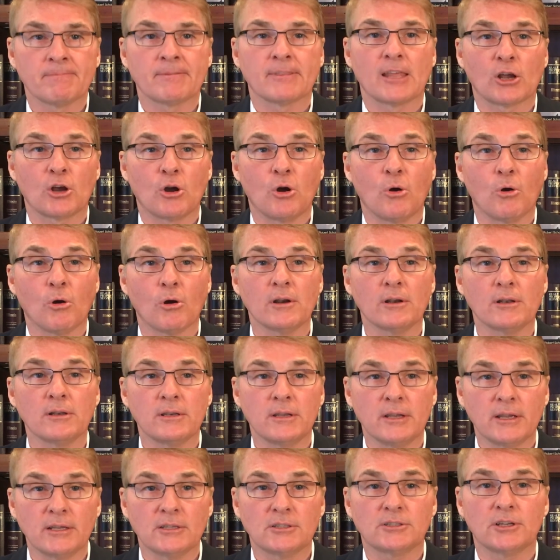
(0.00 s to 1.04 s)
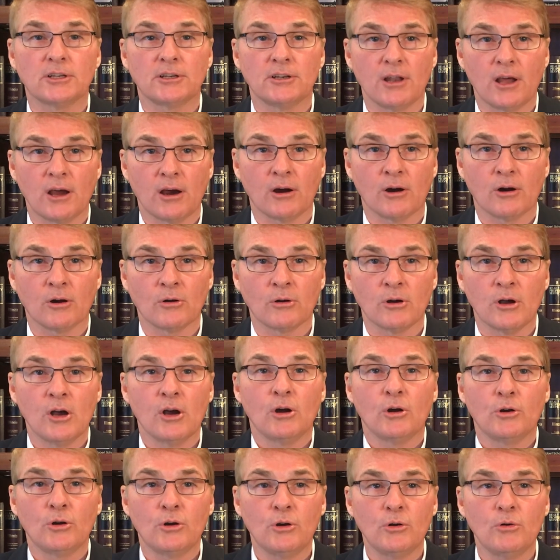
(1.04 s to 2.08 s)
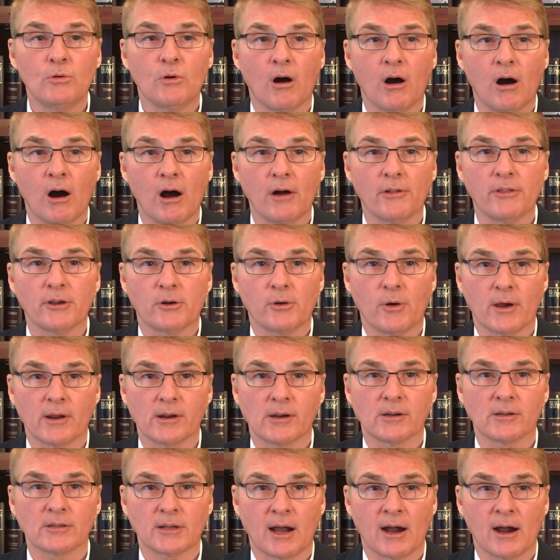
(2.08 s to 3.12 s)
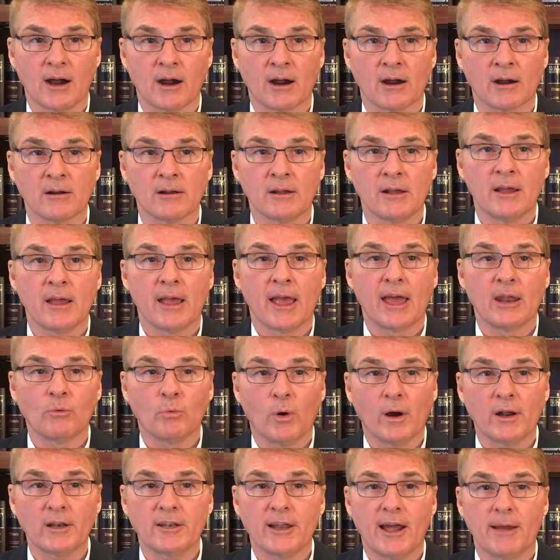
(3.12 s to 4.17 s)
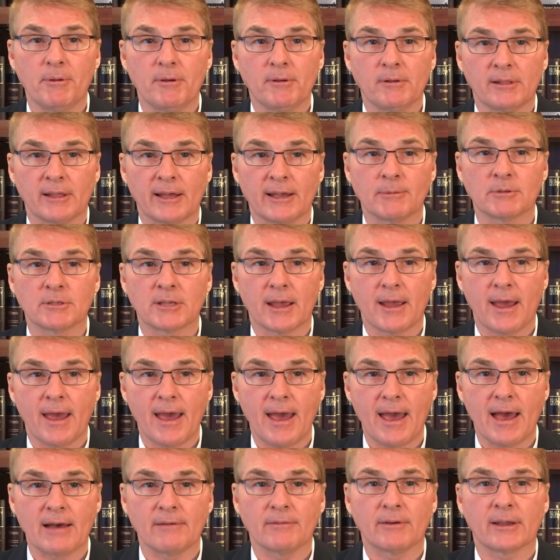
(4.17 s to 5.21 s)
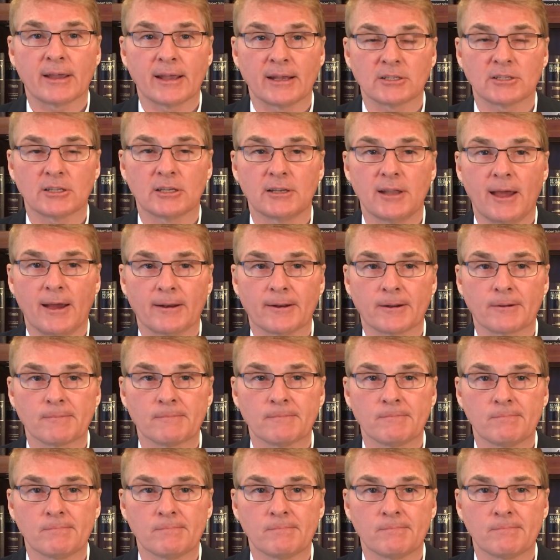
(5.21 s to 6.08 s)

the court needs to know who all the creditors are and what type of claims they have against the debtor.